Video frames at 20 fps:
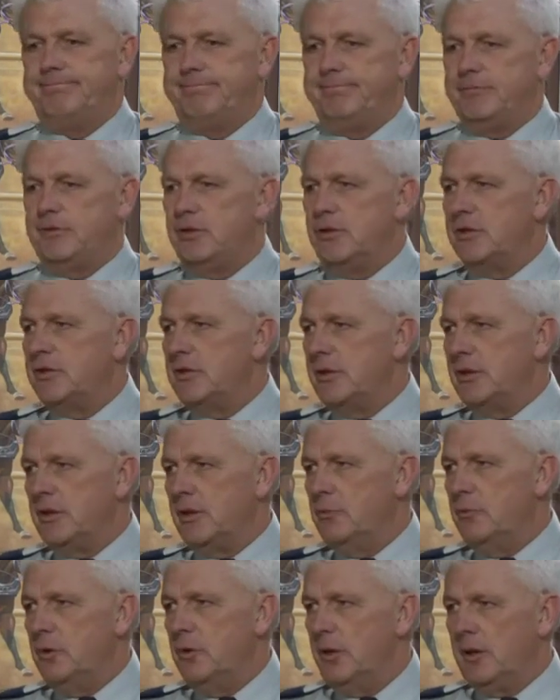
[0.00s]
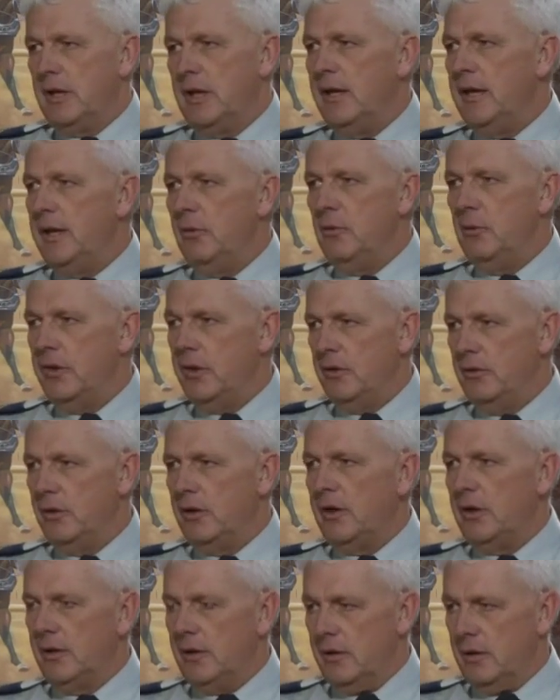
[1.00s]
just communicating with other
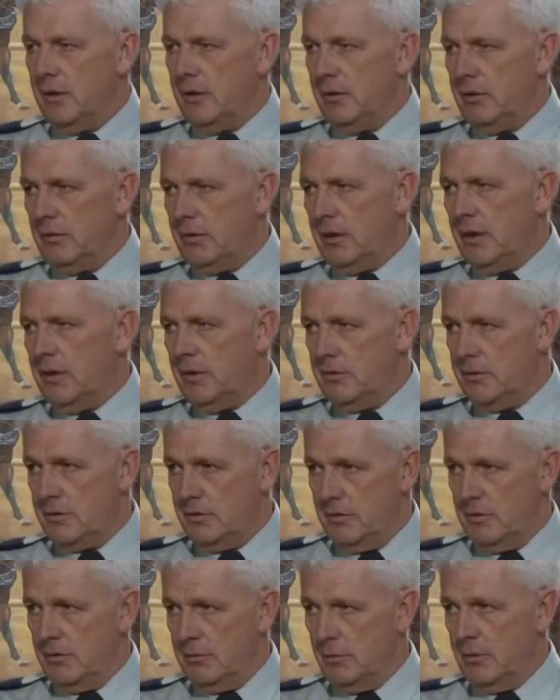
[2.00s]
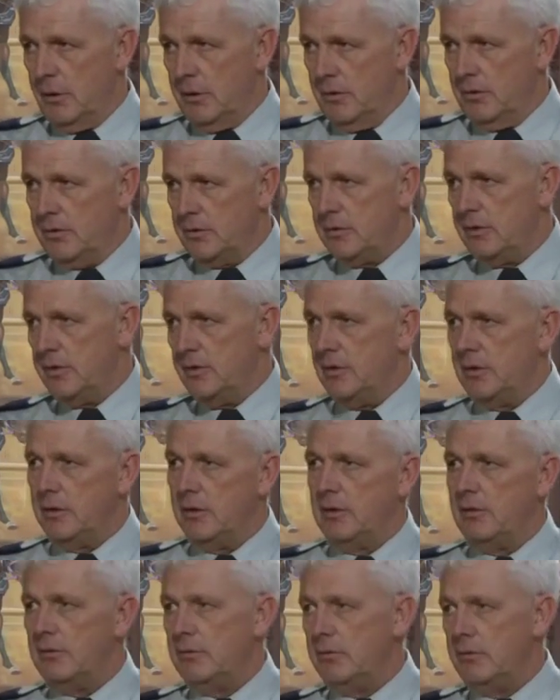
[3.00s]
kids, peers
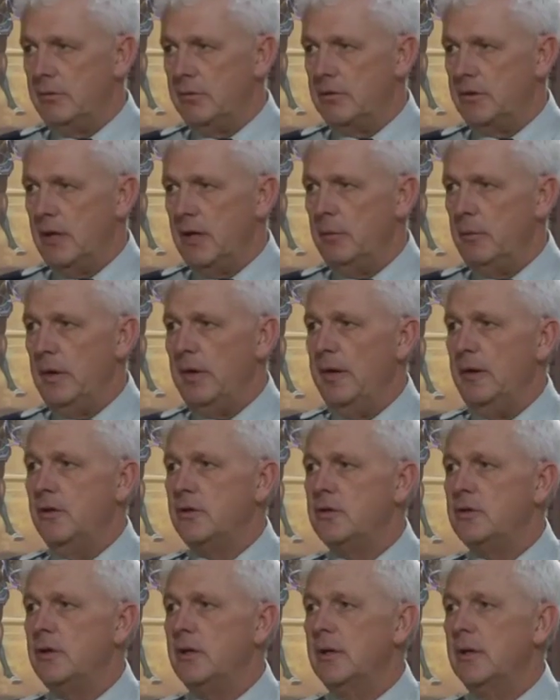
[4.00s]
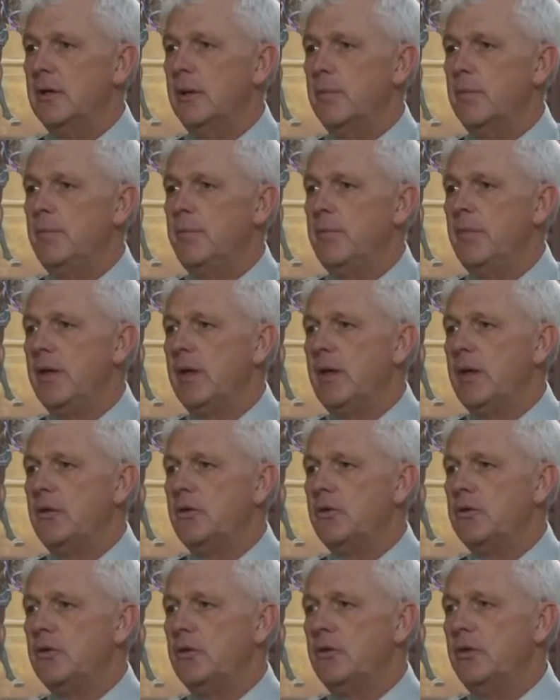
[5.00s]
the same age,
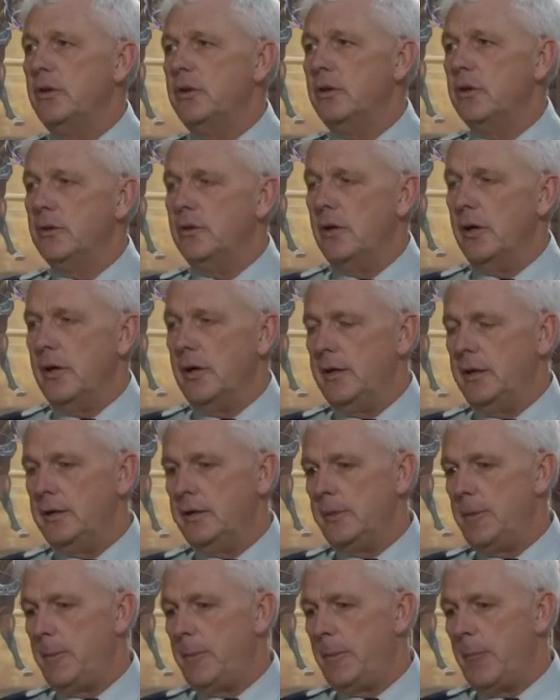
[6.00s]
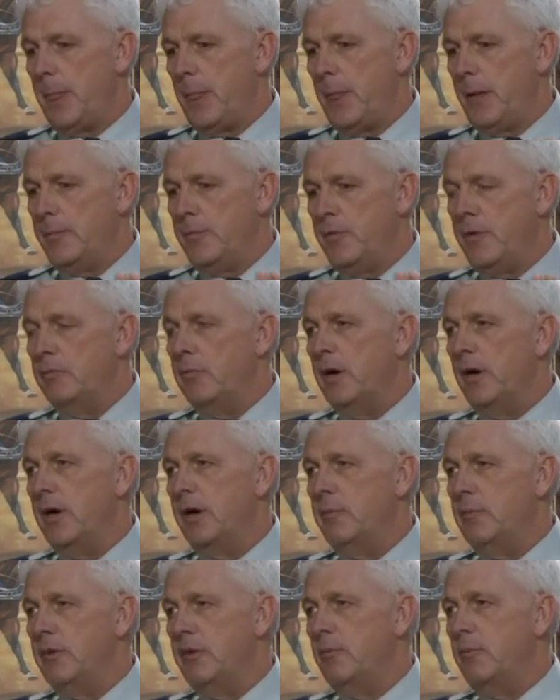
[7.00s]
so that they're not the
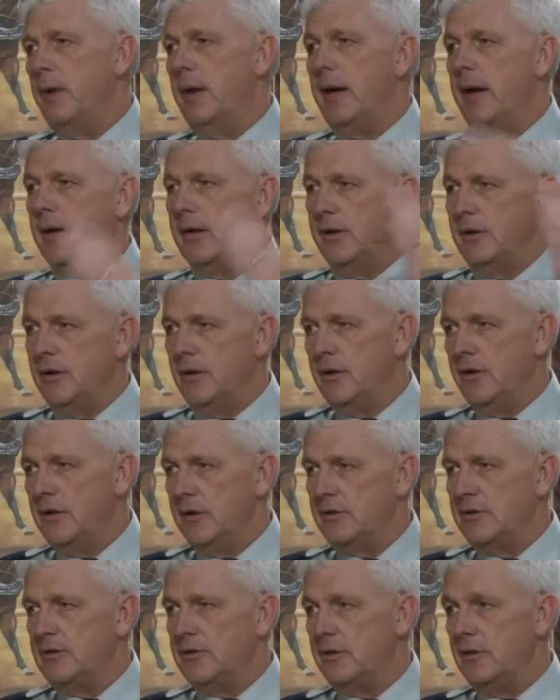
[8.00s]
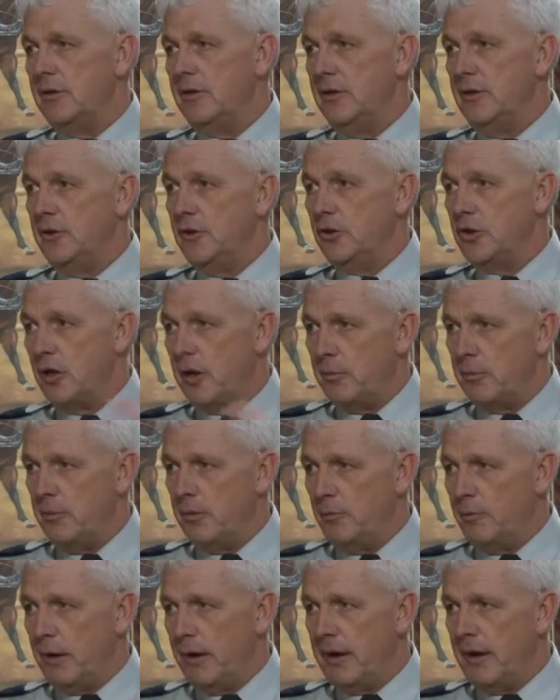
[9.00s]
bottom of the pack and not necessarily the top of
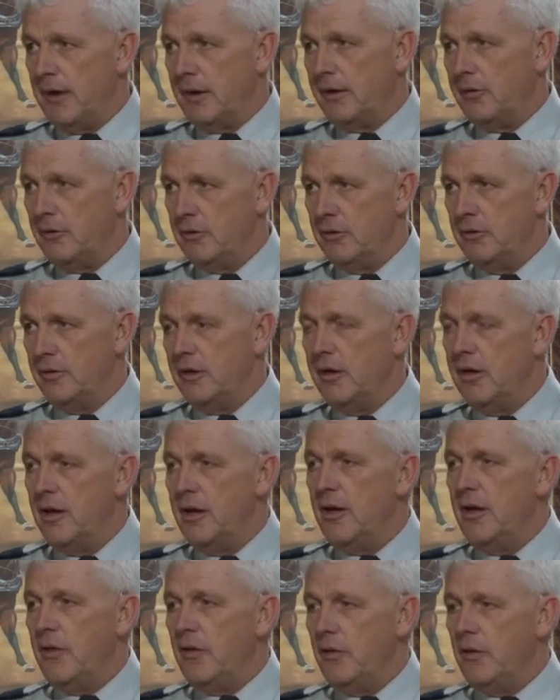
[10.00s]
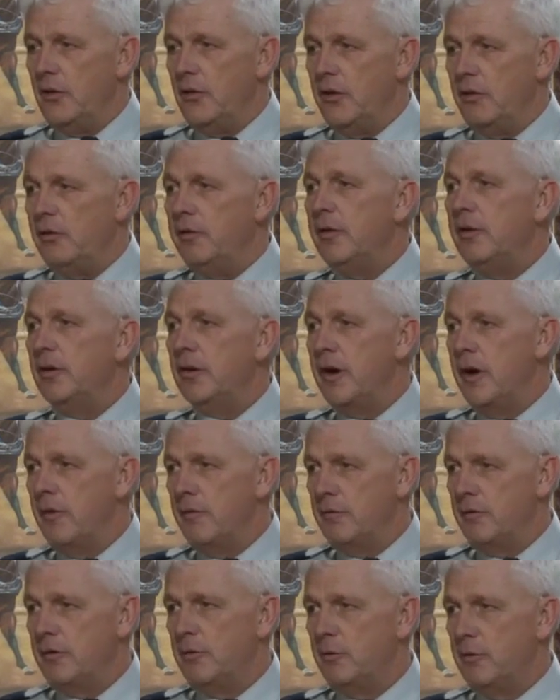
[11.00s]
the pack. They feel
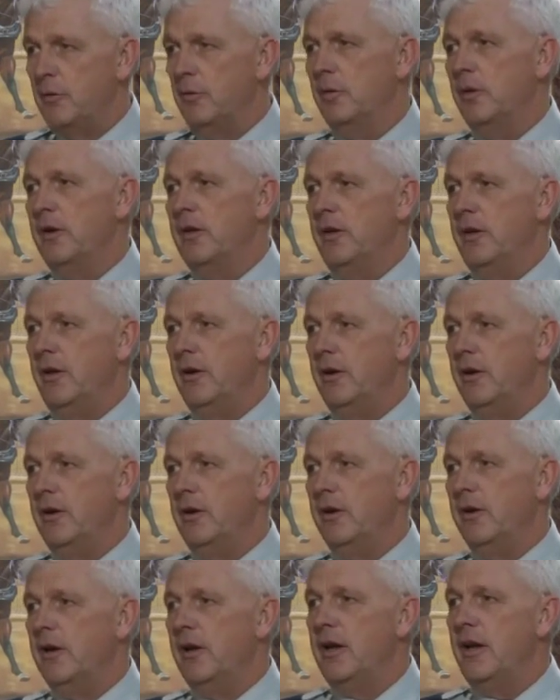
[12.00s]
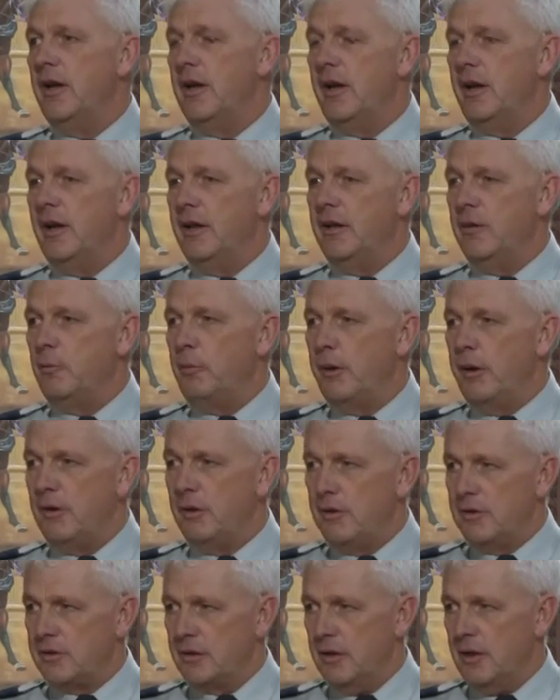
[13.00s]
comfortable where they are, and the
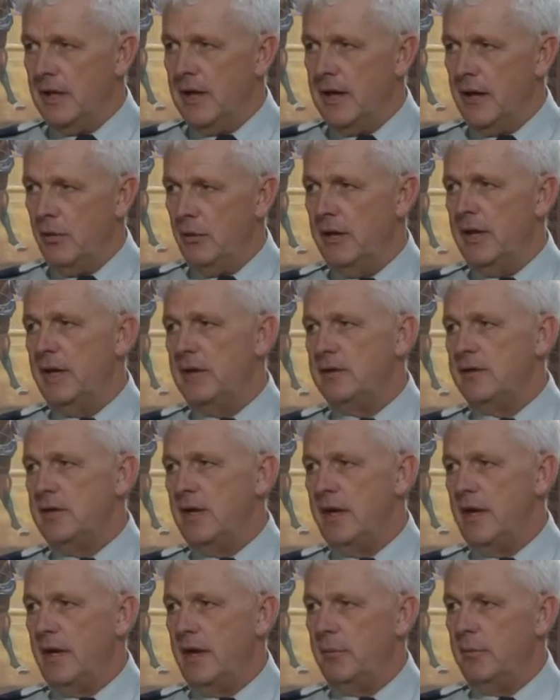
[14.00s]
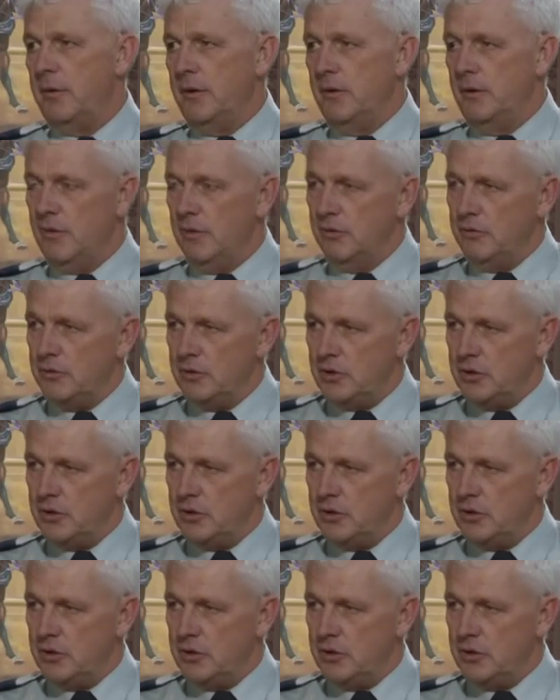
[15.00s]
parents allow that to happen. Don't